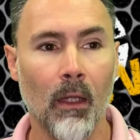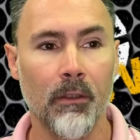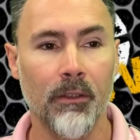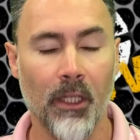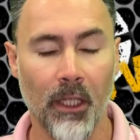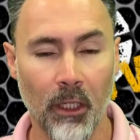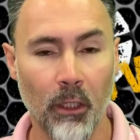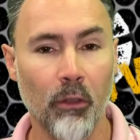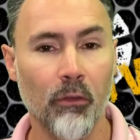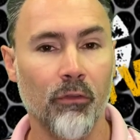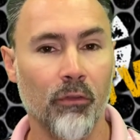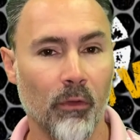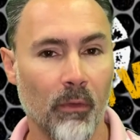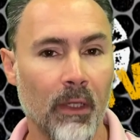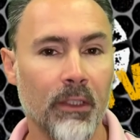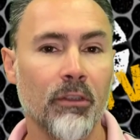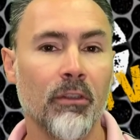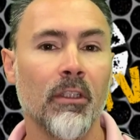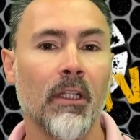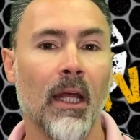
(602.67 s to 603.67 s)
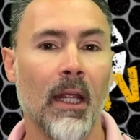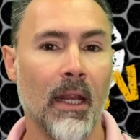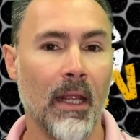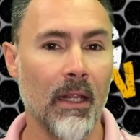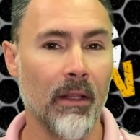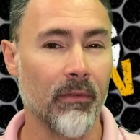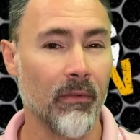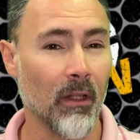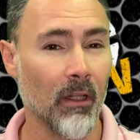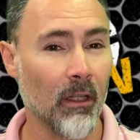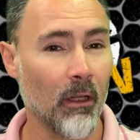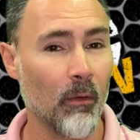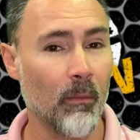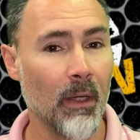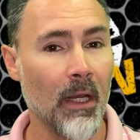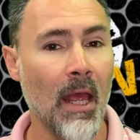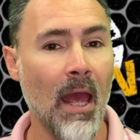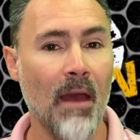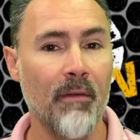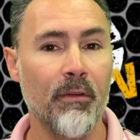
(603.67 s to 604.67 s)
Taking consideration that is a little
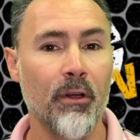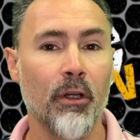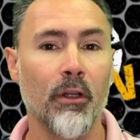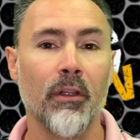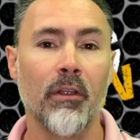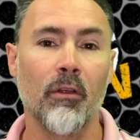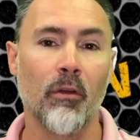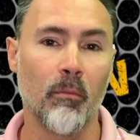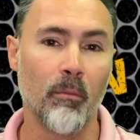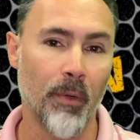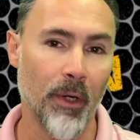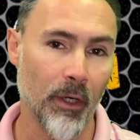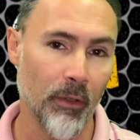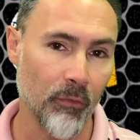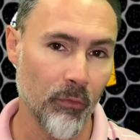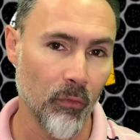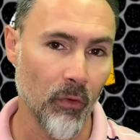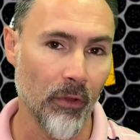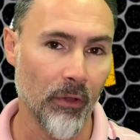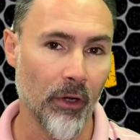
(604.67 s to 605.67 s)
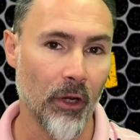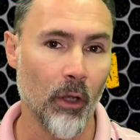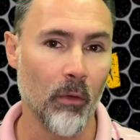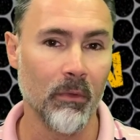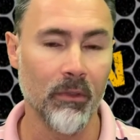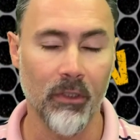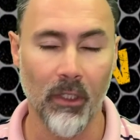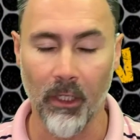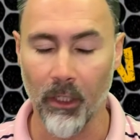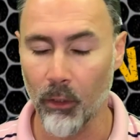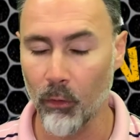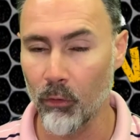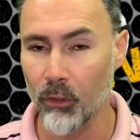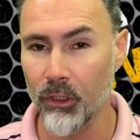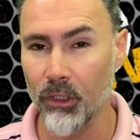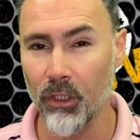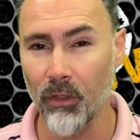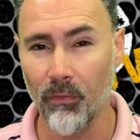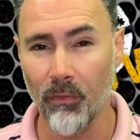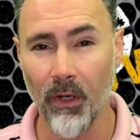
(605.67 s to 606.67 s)
bit heavier compared to other helmets like Cookie
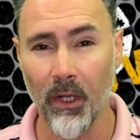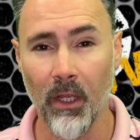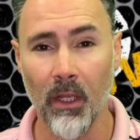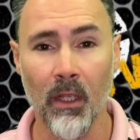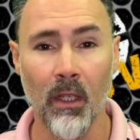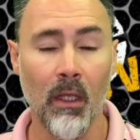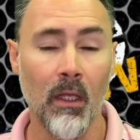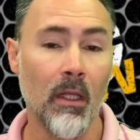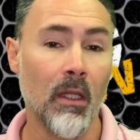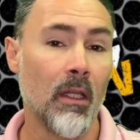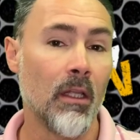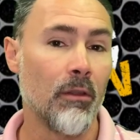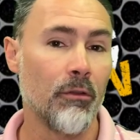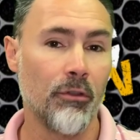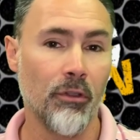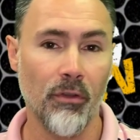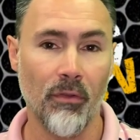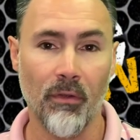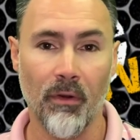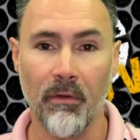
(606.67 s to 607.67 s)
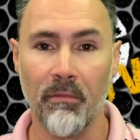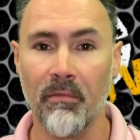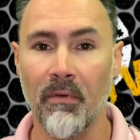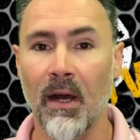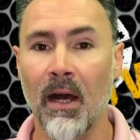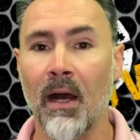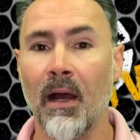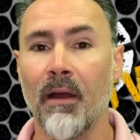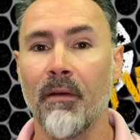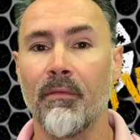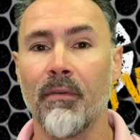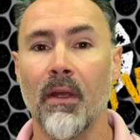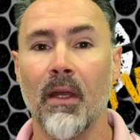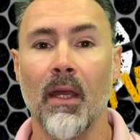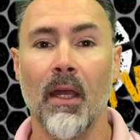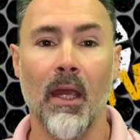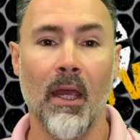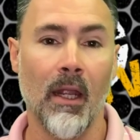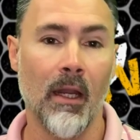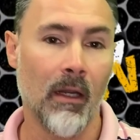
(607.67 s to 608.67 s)
G3, G35,
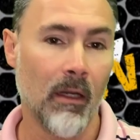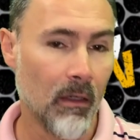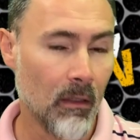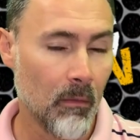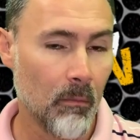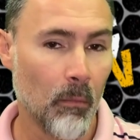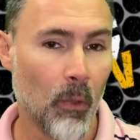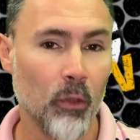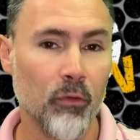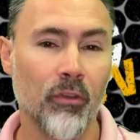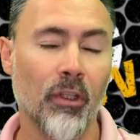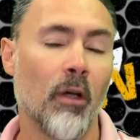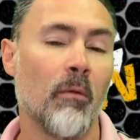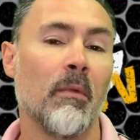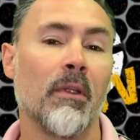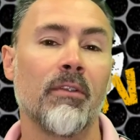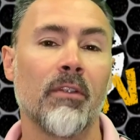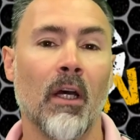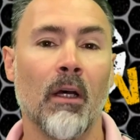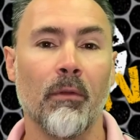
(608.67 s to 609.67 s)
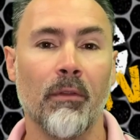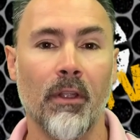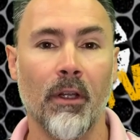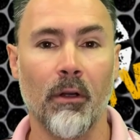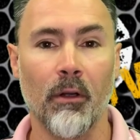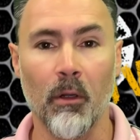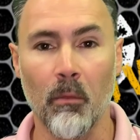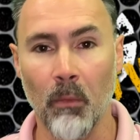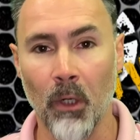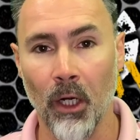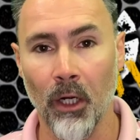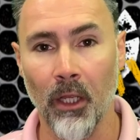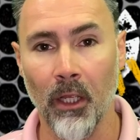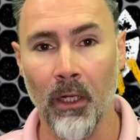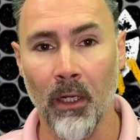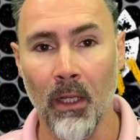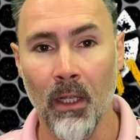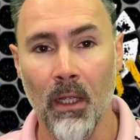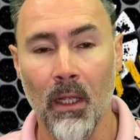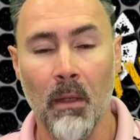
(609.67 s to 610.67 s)
and most helmets out there in the
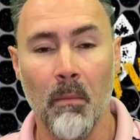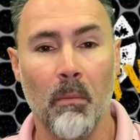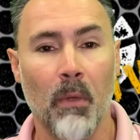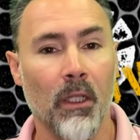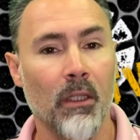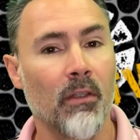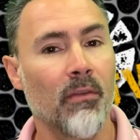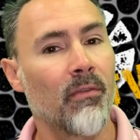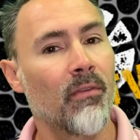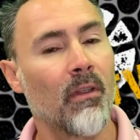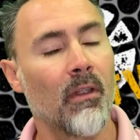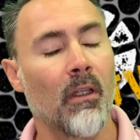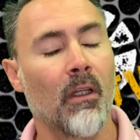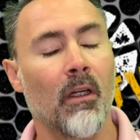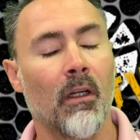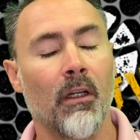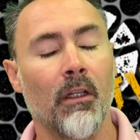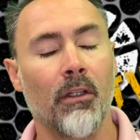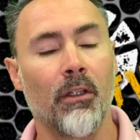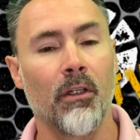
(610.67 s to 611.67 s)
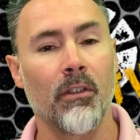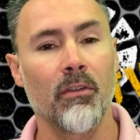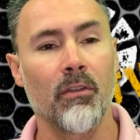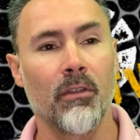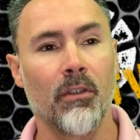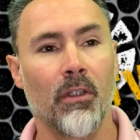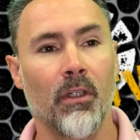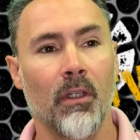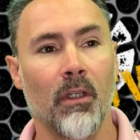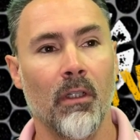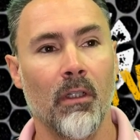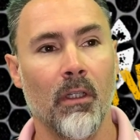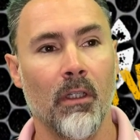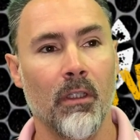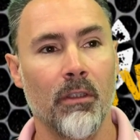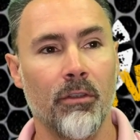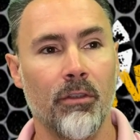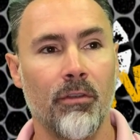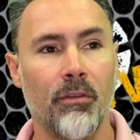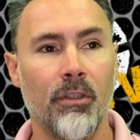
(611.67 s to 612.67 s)
market. But the
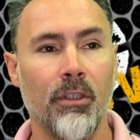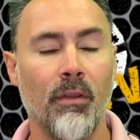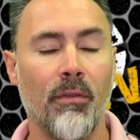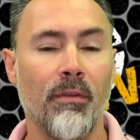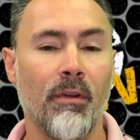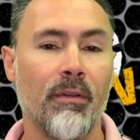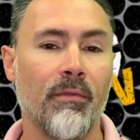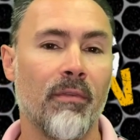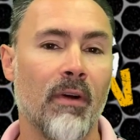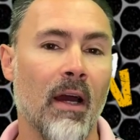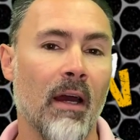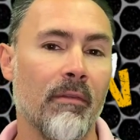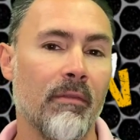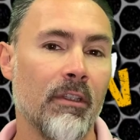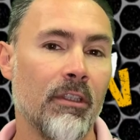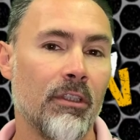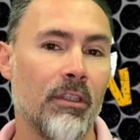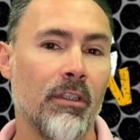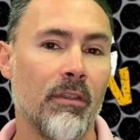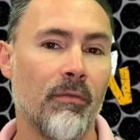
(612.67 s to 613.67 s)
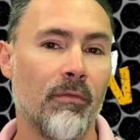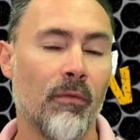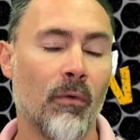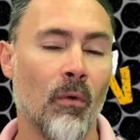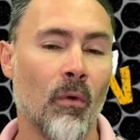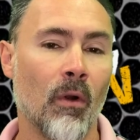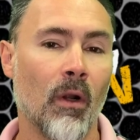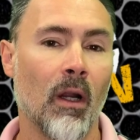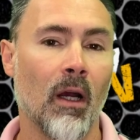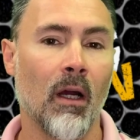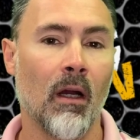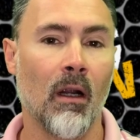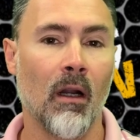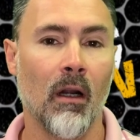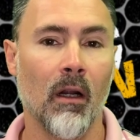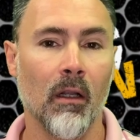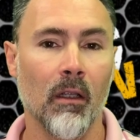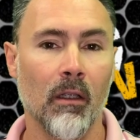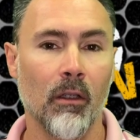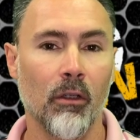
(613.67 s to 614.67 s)
G35 and G4
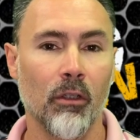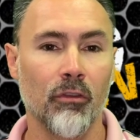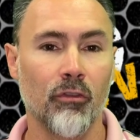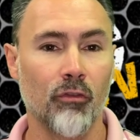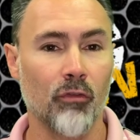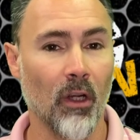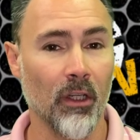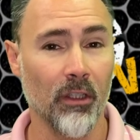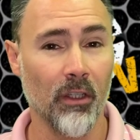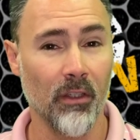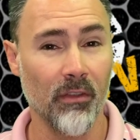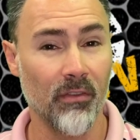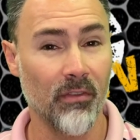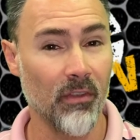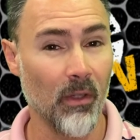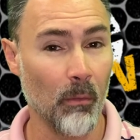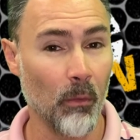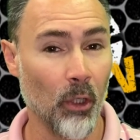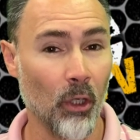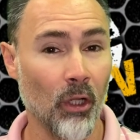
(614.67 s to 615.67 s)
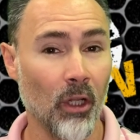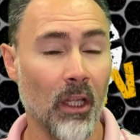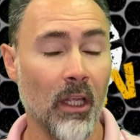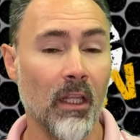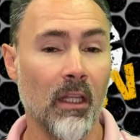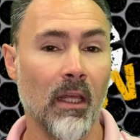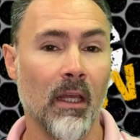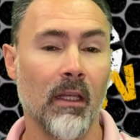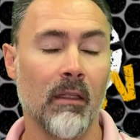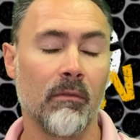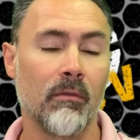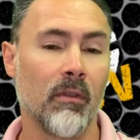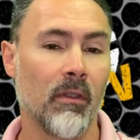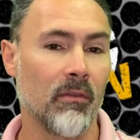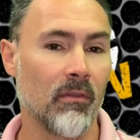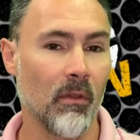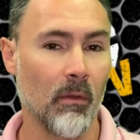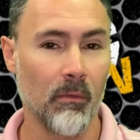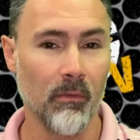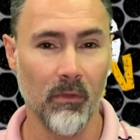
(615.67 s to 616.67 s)
are constructed similarly. They
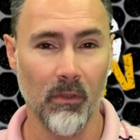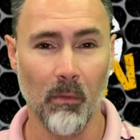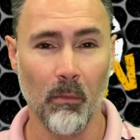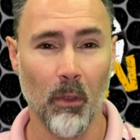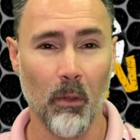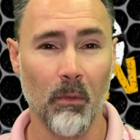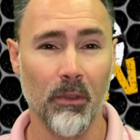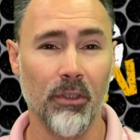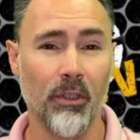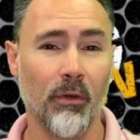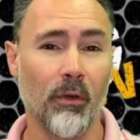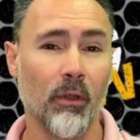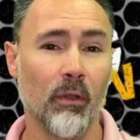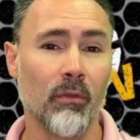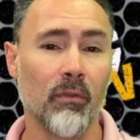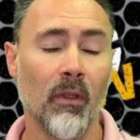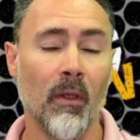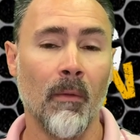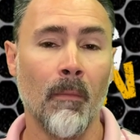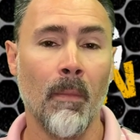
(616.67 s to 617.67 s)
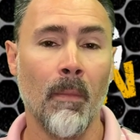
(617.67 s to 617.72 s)
have similar materials.